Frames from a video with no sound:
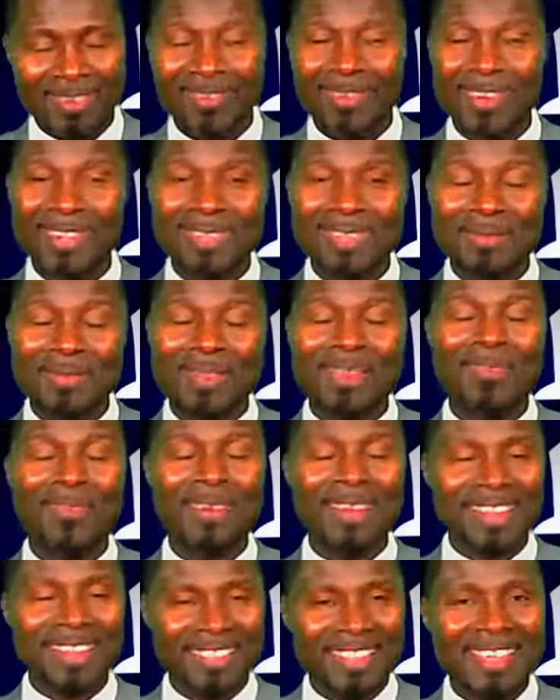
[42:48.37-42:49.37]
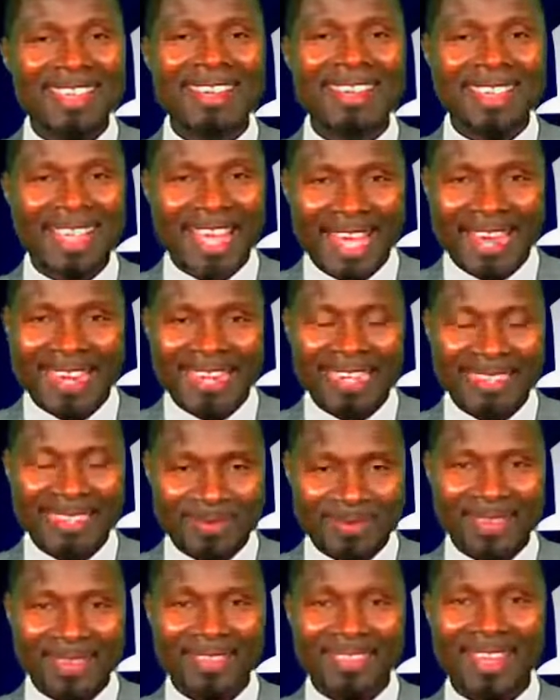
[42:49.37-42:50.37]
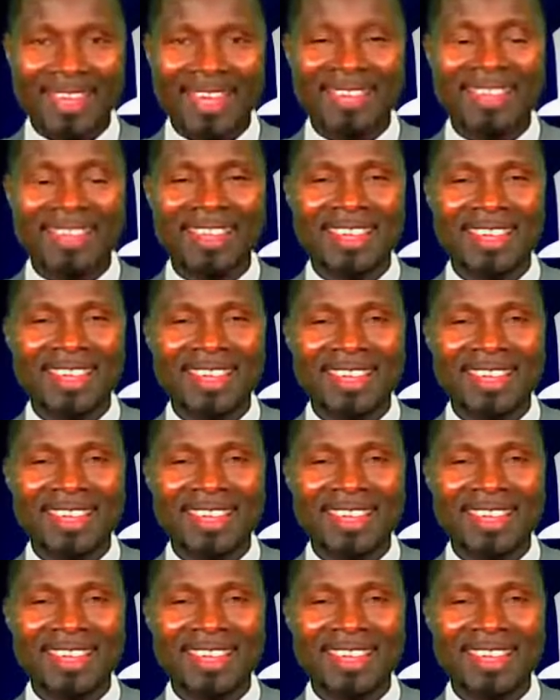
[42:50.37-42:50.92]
When I say legal aid, it means that